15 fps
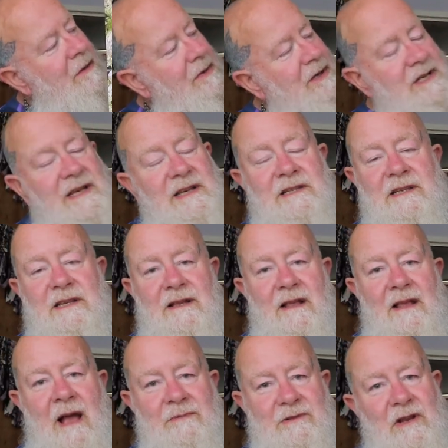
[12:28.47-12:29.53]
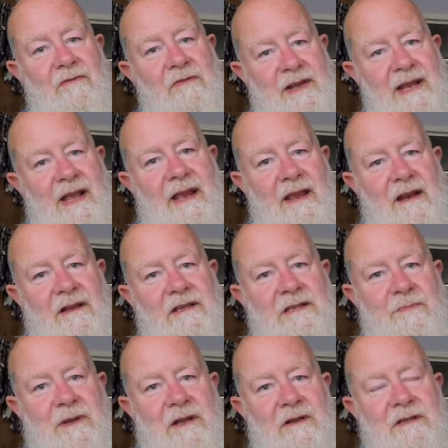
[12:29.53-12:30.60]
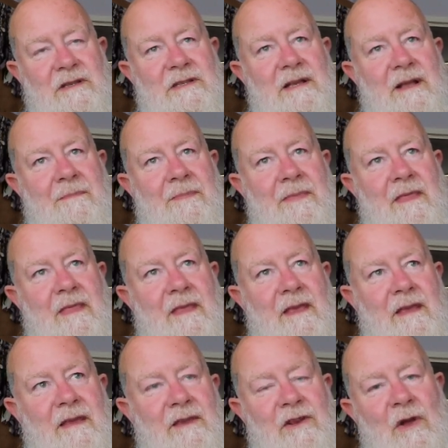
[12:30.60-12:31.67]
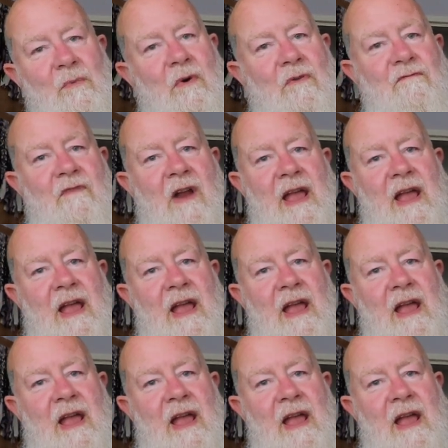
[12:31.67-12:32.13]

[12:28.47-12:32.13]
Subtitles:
which is absolutely ridiculous because you don't want